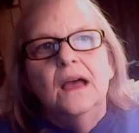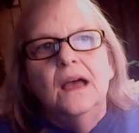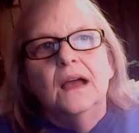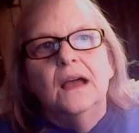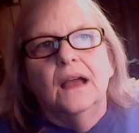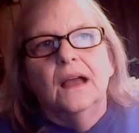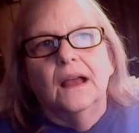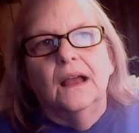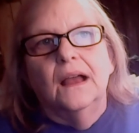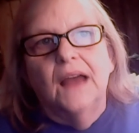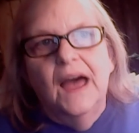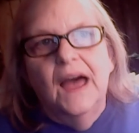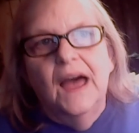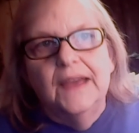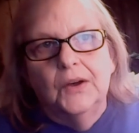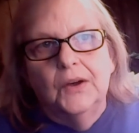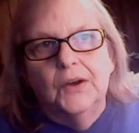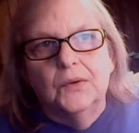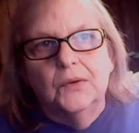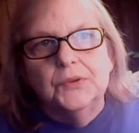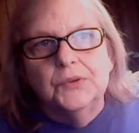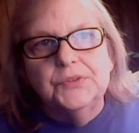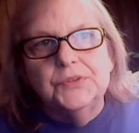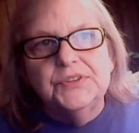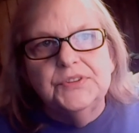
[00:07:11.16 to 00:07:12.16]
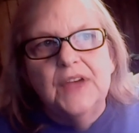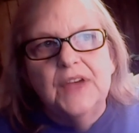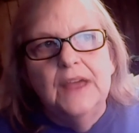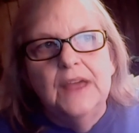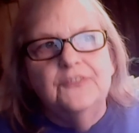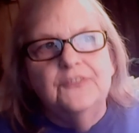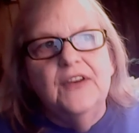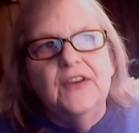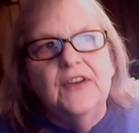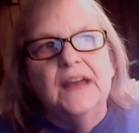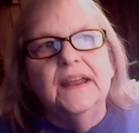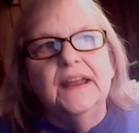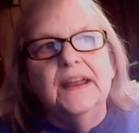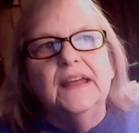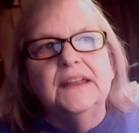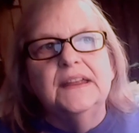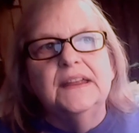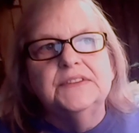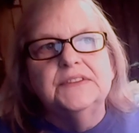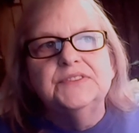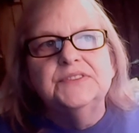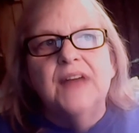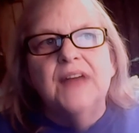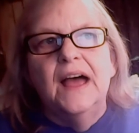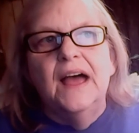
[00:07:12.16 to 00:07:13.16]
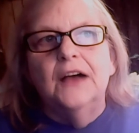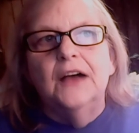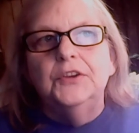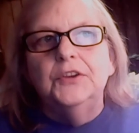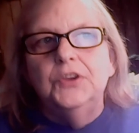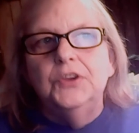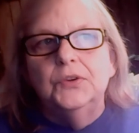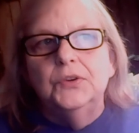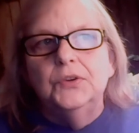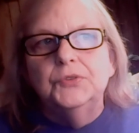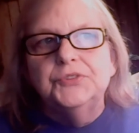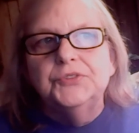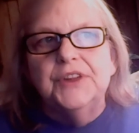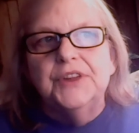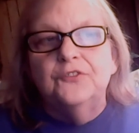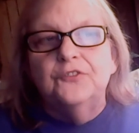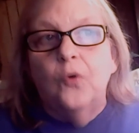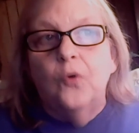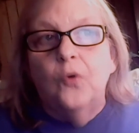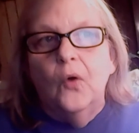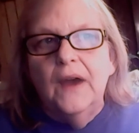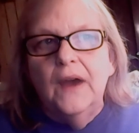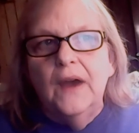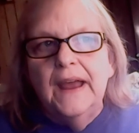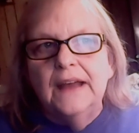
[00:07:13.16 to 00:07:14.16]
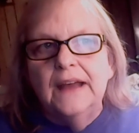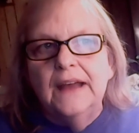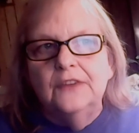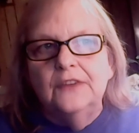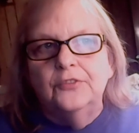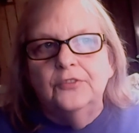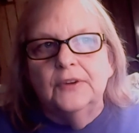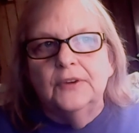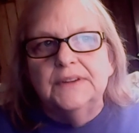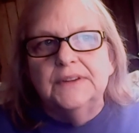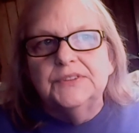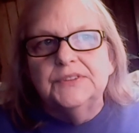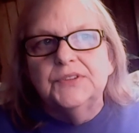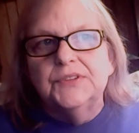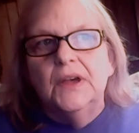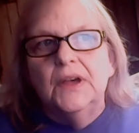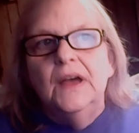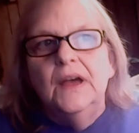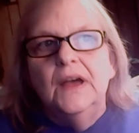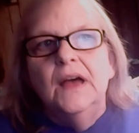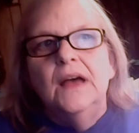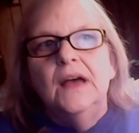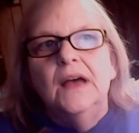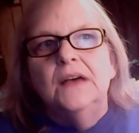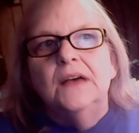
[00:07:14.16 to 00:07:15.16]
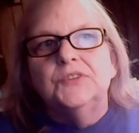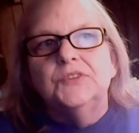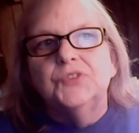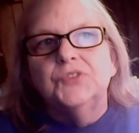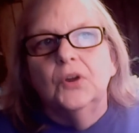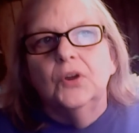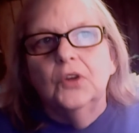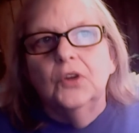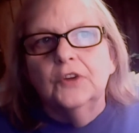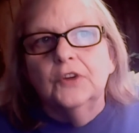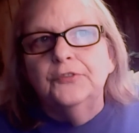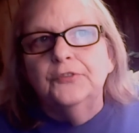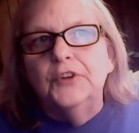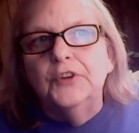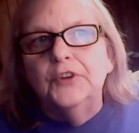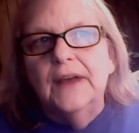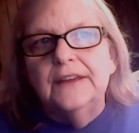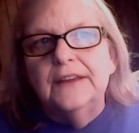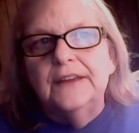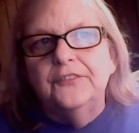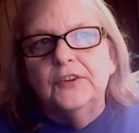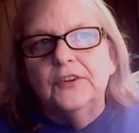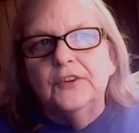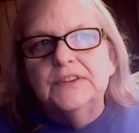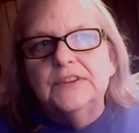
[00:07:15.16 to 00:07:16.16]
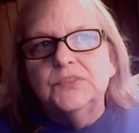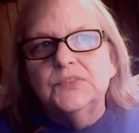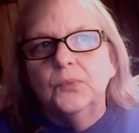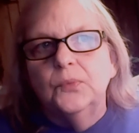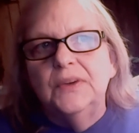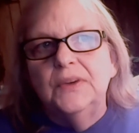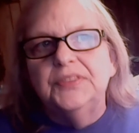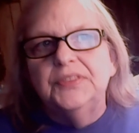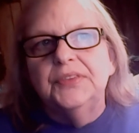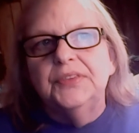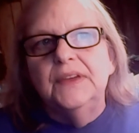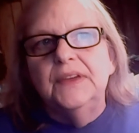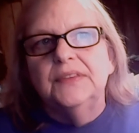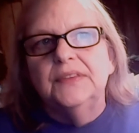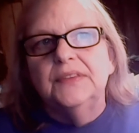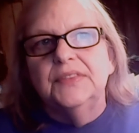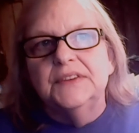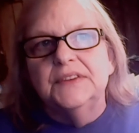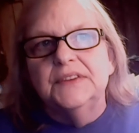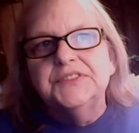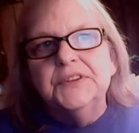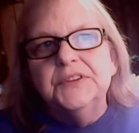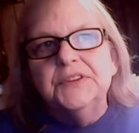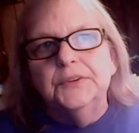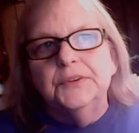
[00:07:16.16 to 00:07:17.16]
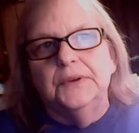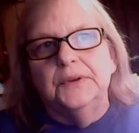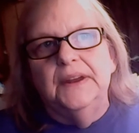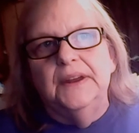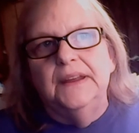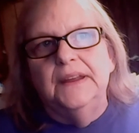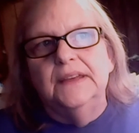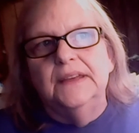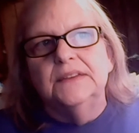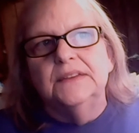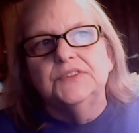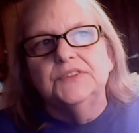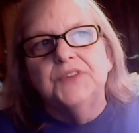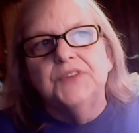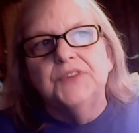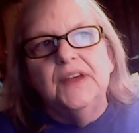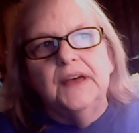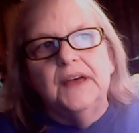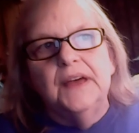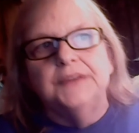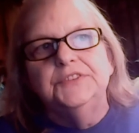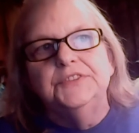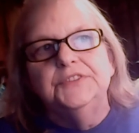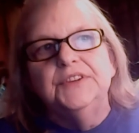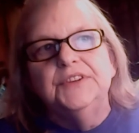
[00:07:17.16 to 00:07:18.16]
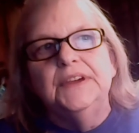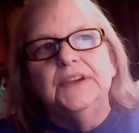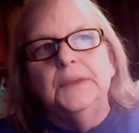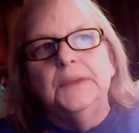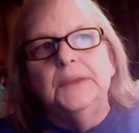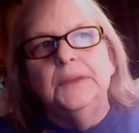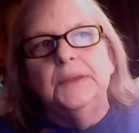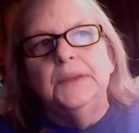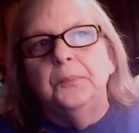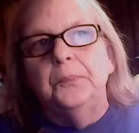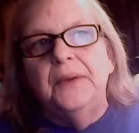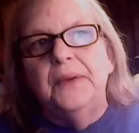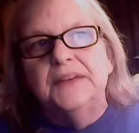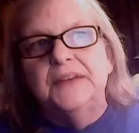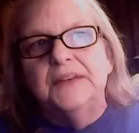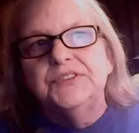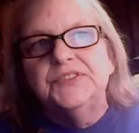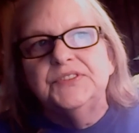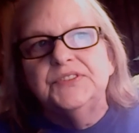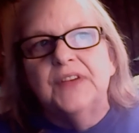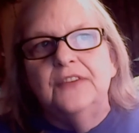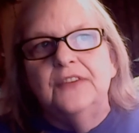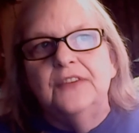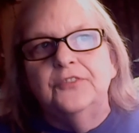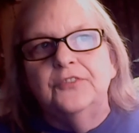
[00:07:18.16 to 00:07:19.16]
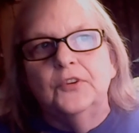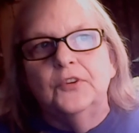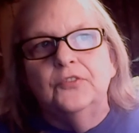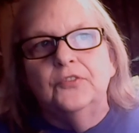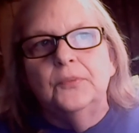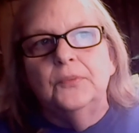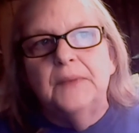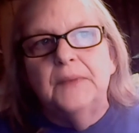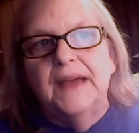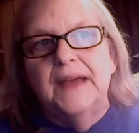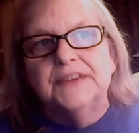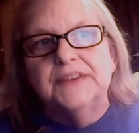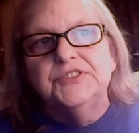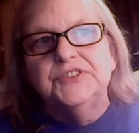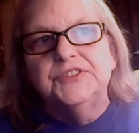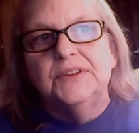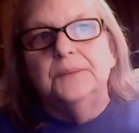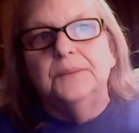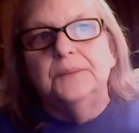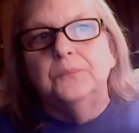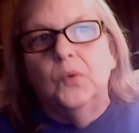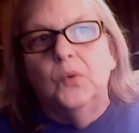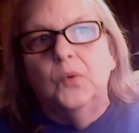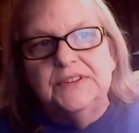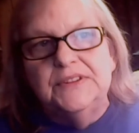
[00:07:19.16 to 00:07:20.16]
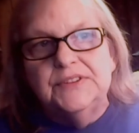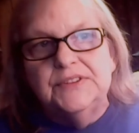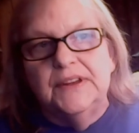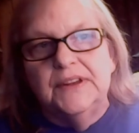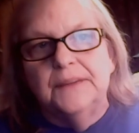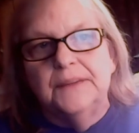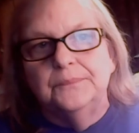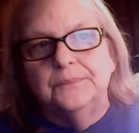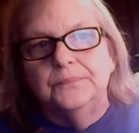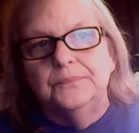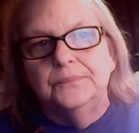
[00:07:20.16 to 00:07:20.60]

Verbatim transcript: glycosate, and it is now used for antifreeze. So look for your antifreeze with this ingredient instead to keep your pets safer from accident poisoning.